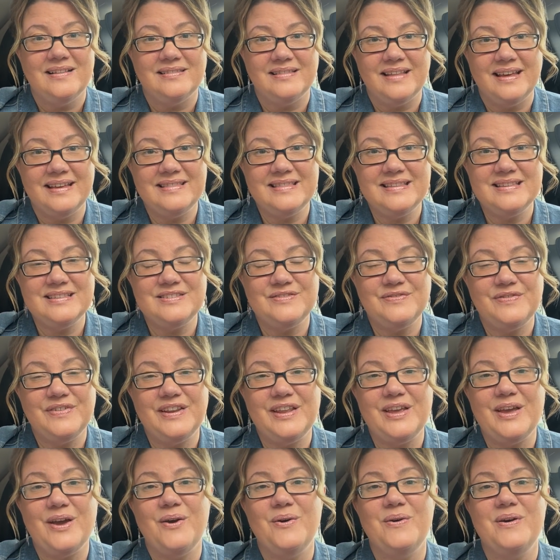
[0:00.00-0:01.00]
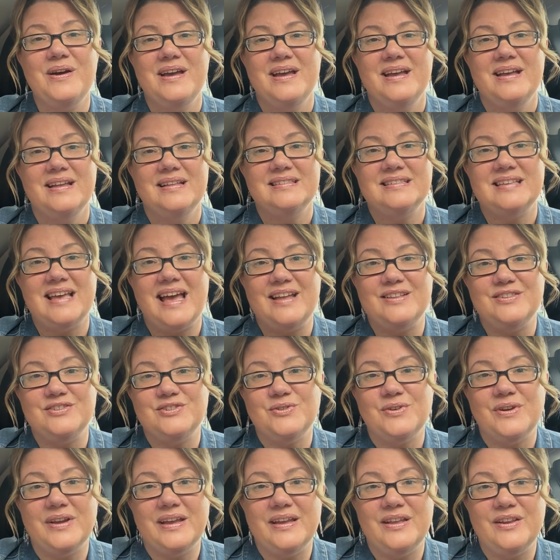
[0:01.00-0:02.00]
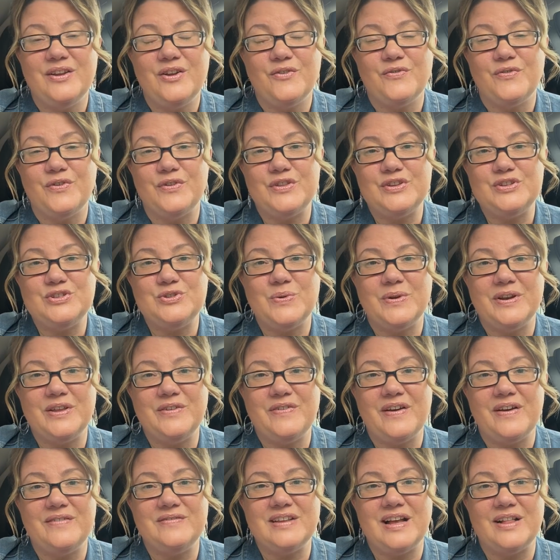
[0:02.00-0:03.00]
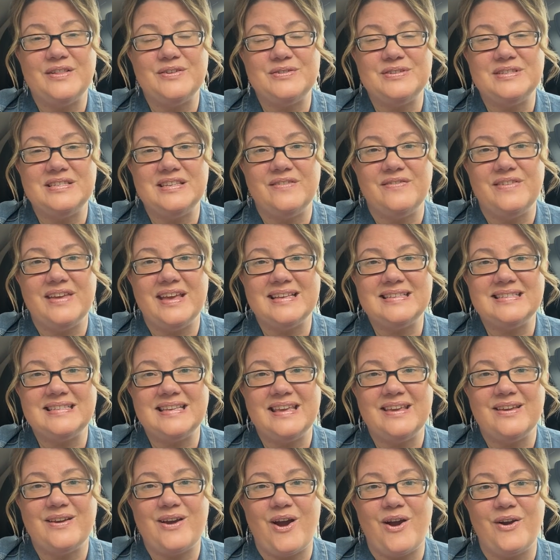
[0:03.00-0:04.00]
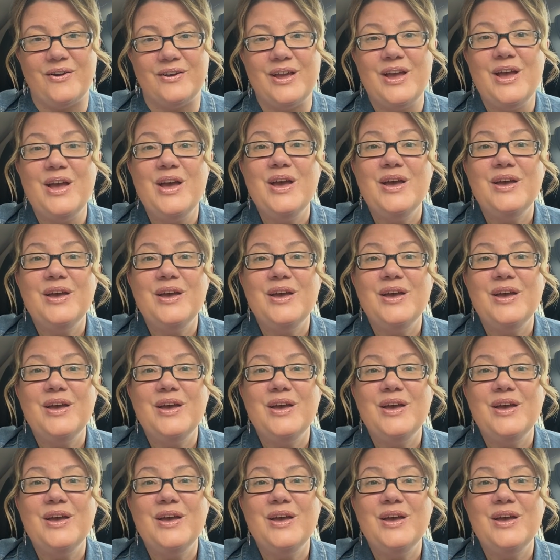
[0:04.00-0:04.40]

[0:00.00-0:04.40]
like this video to enter in for the $25 CVS e-card.